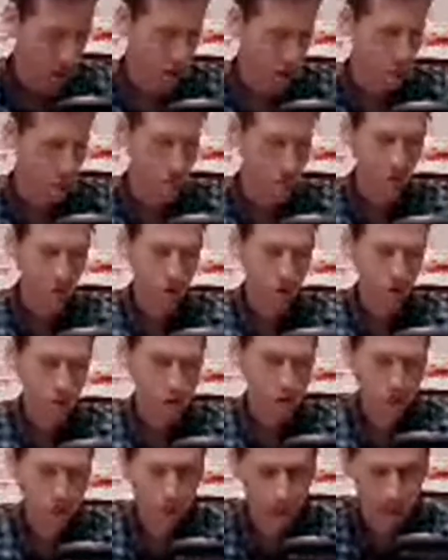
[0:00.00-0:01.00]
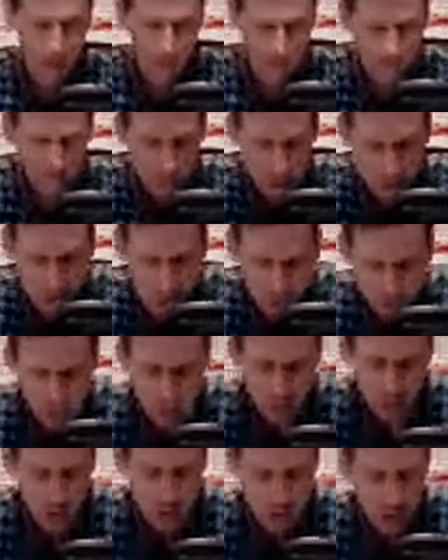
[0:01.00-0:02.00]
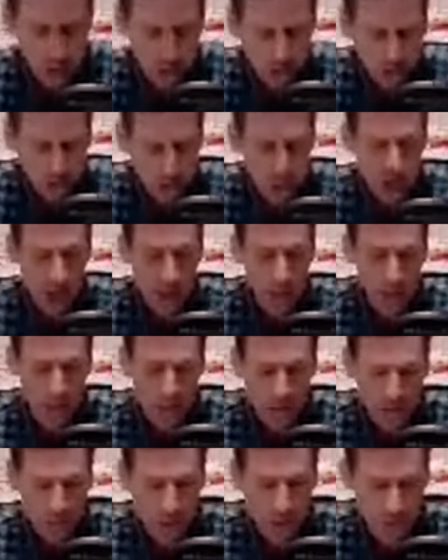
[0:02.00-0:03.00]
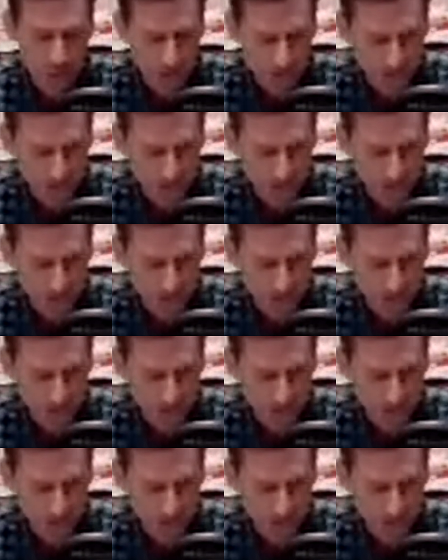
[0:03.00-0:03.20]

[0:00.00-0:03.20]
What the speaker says: By his authority, these things are being established, and it's upheld.